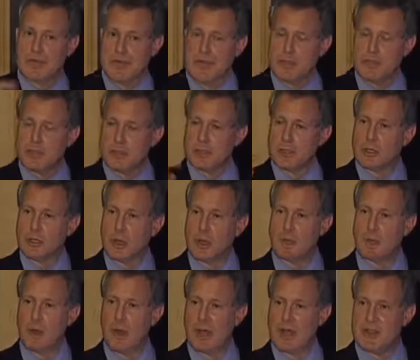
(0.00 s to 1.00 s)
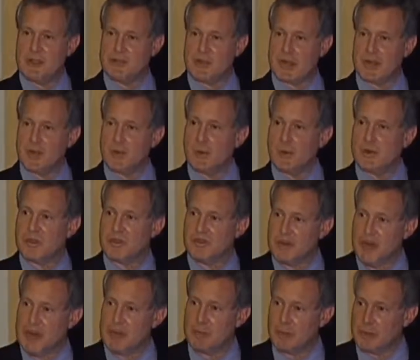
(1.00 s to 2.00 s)
eat your carbohydrate with
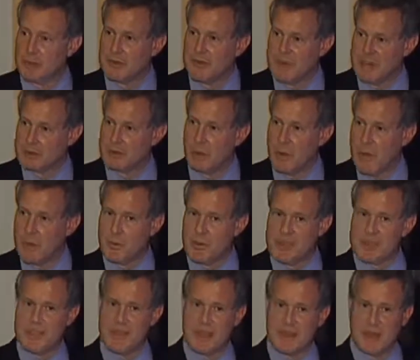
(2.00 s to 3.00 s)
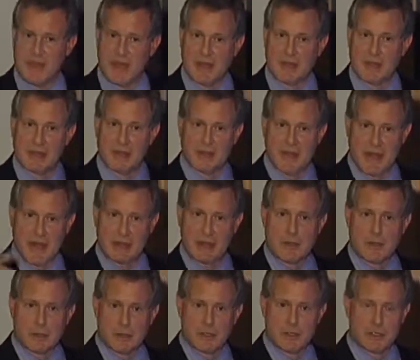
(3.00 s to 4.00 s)
fiber. That's why we say that. That
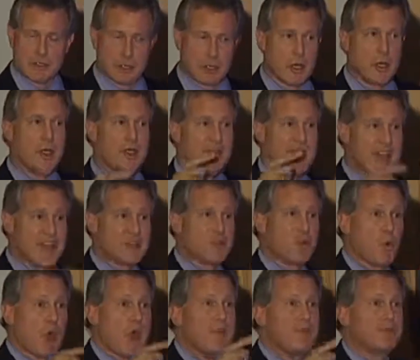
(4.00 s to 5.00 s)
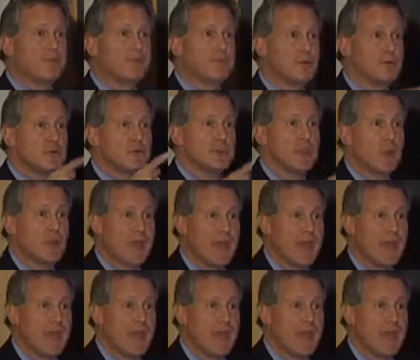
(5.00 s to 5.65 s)
includes sugar. That's why fruit's